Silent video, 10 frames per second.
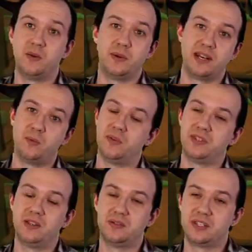We didn't
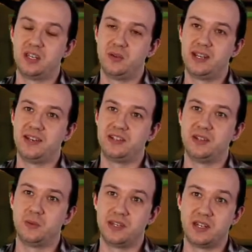want to use the 2D
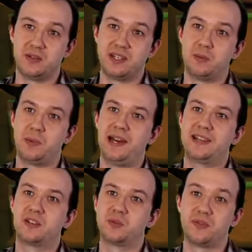engine that we'd used in the
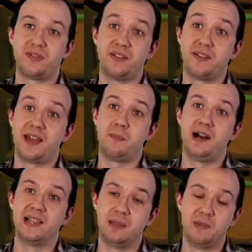past because we felt that that
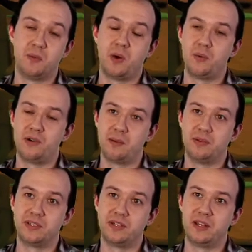might limit what we were
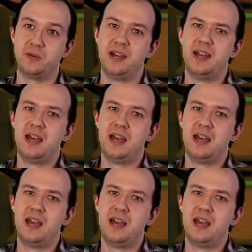able to do.